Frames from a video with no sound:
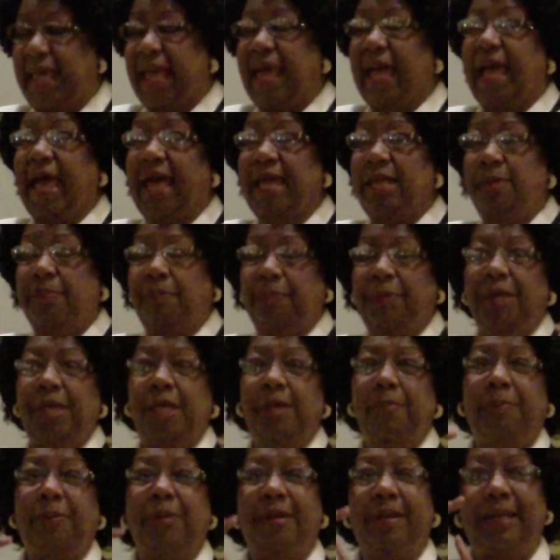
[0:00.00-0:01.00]
And
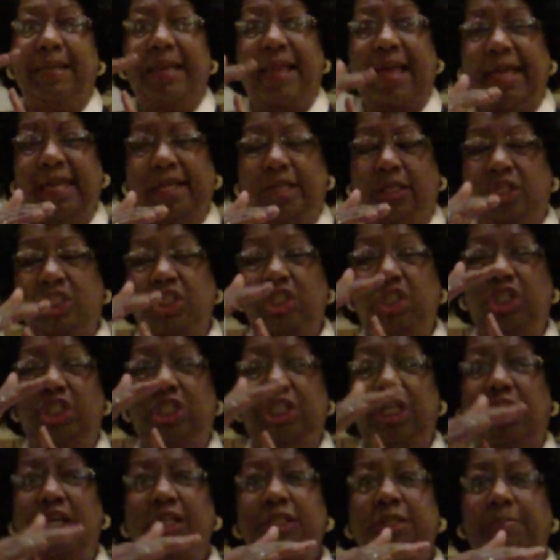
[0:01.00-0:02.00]
people like to
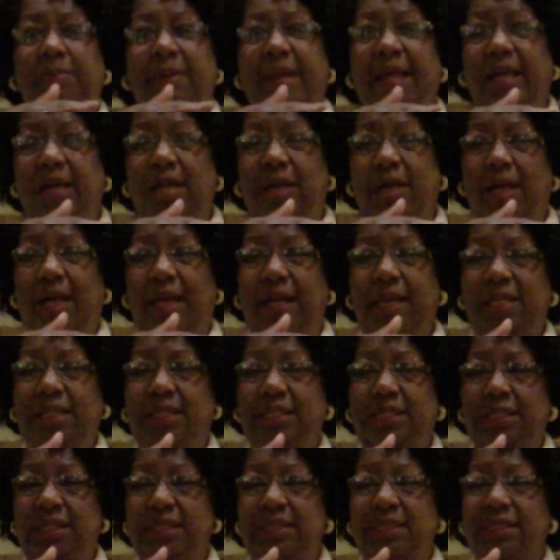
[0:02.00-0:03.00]
judge black
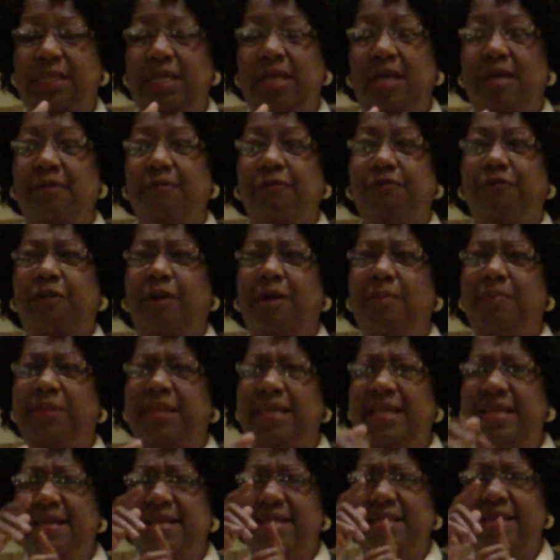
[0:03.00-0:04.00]
colleges from
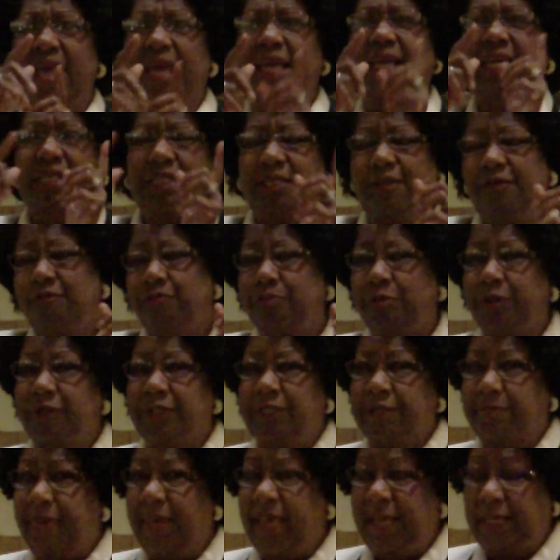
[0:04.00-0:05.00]
the negative
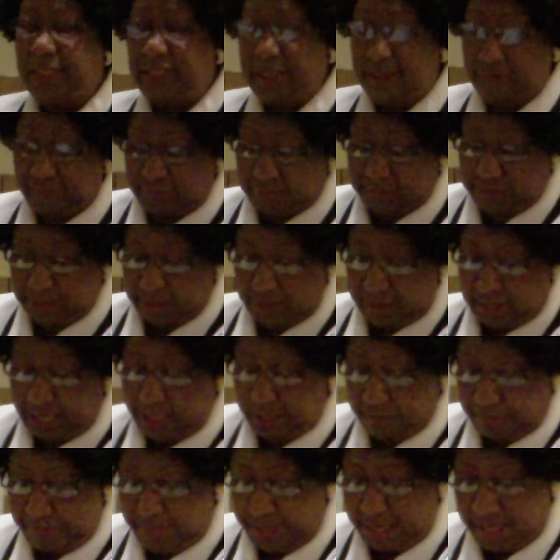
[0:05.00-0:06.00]
perspectives.
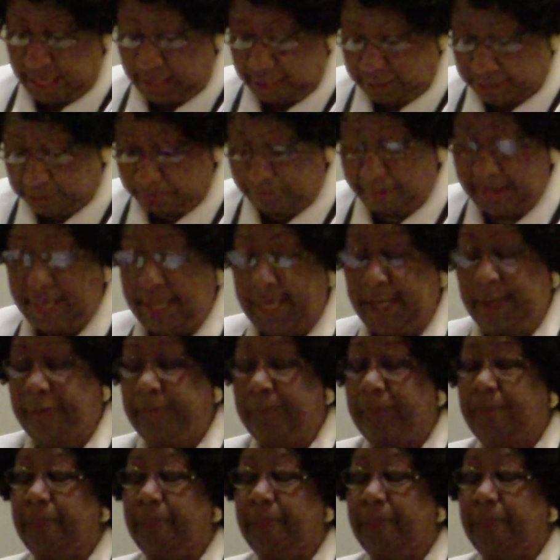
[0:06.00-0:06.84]
Let me explain.